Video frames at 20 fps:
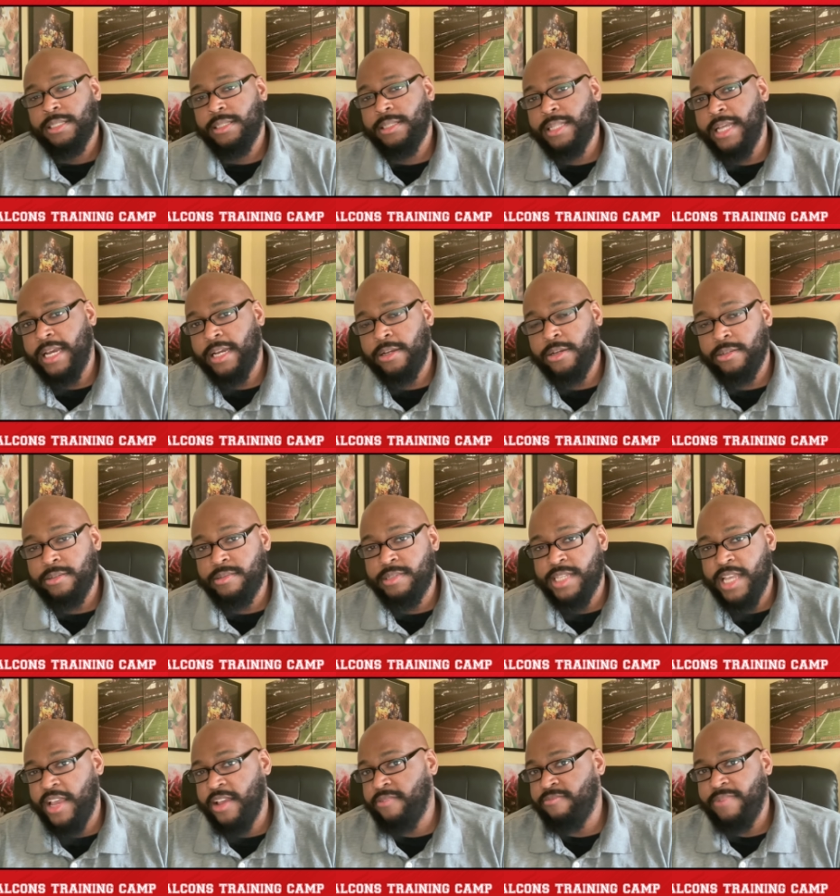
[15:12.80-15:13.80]
that could
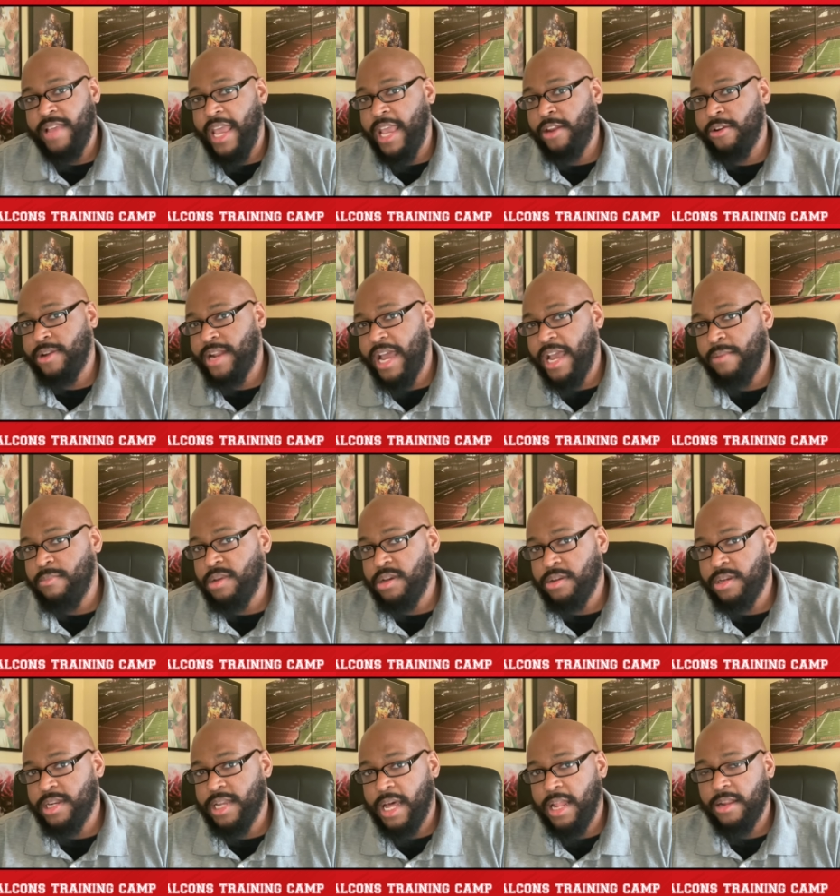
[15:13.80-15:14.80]
save eight or nine
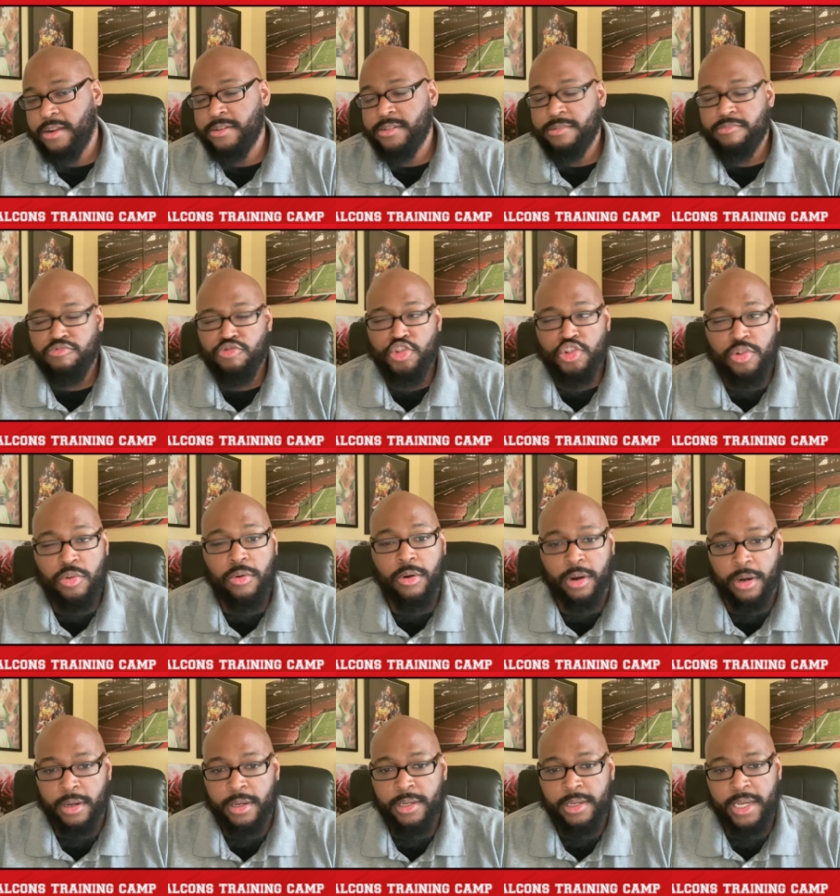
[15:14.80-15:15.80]
million dollars?
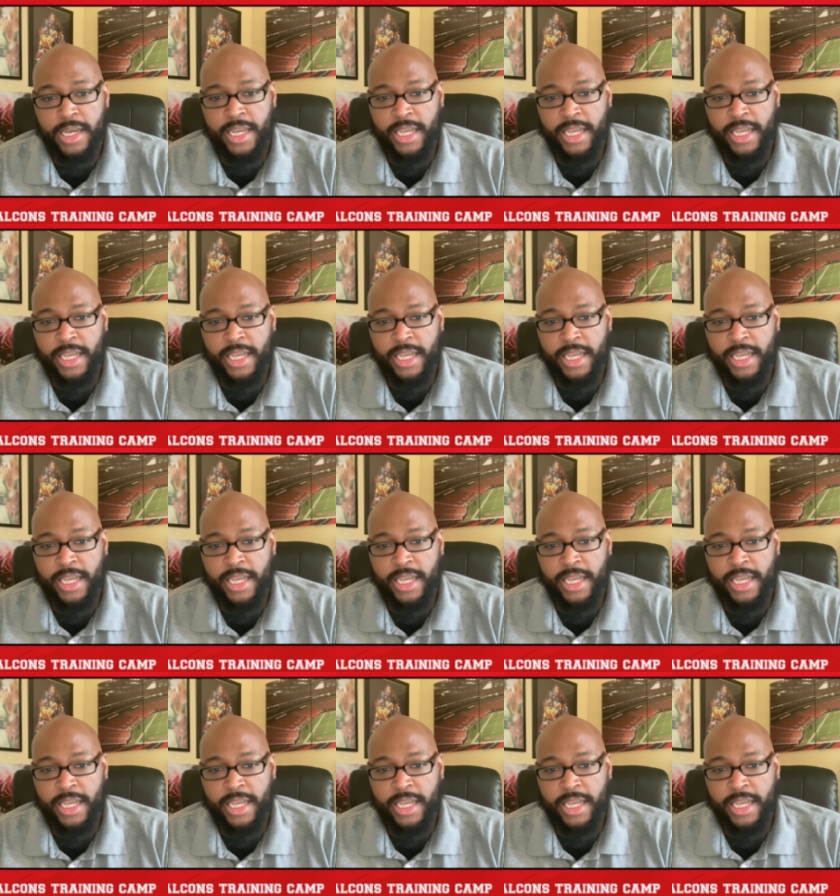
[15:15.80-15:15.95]
Sure.